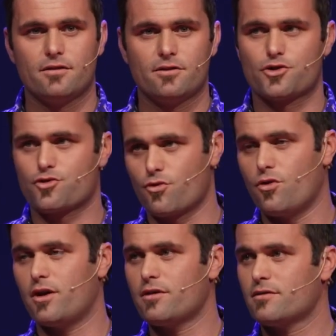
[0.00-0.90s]

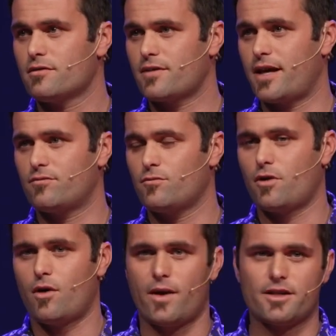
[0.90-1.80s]
straw, that
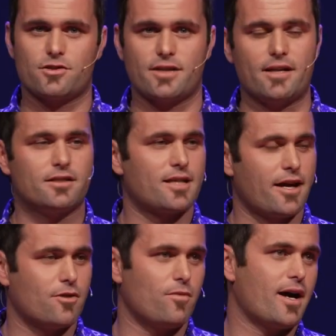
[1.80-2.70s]
I once had to
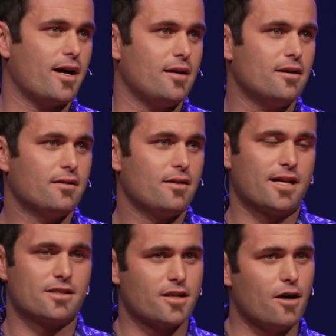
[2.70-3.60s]
take away
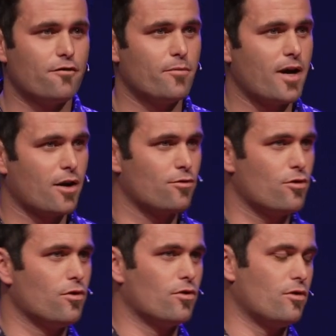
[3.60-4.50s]
and sell for bugger
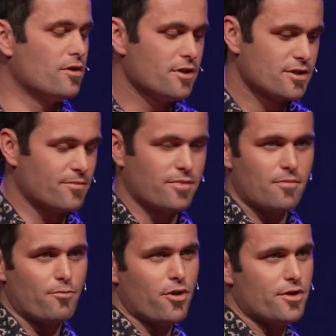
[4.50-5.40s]
all or simply
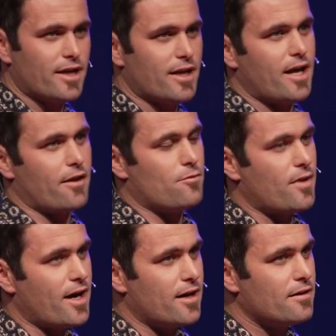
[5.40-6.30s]
burn to get out of the
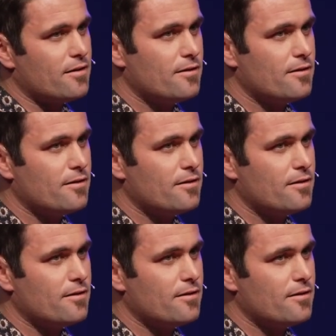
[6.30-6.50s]
way.